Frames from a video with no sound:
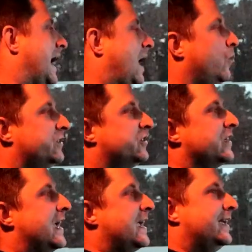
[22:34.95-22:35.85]
I would
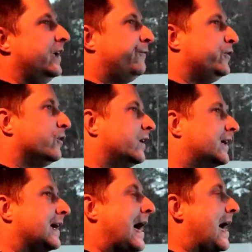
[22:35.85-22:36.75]
say if you're a
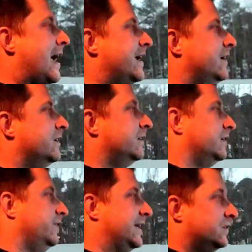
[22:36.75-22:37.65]
guy
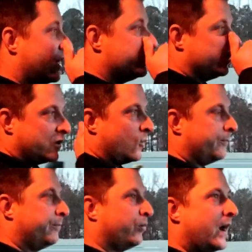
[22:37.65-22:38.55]
that does his
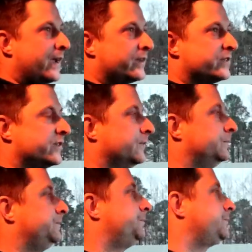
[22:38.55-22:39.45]
own brakes,
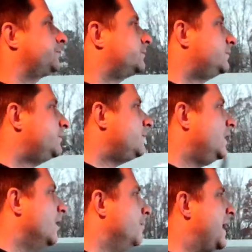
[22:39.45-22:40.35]

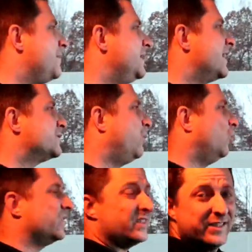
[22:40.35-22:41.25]
maybe has
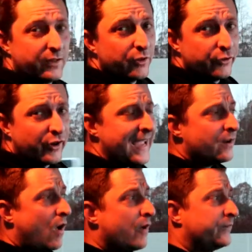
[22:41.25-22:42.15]
pulled a cylinder
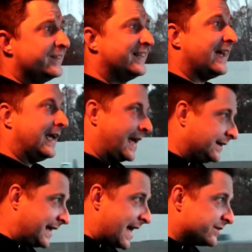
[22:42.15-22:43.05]
head off and did a
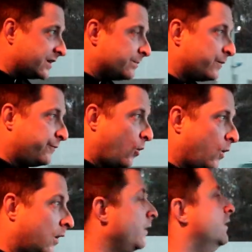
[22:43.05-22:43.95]
head gasket
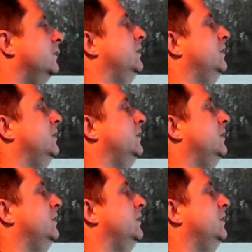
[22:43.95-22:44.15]
before,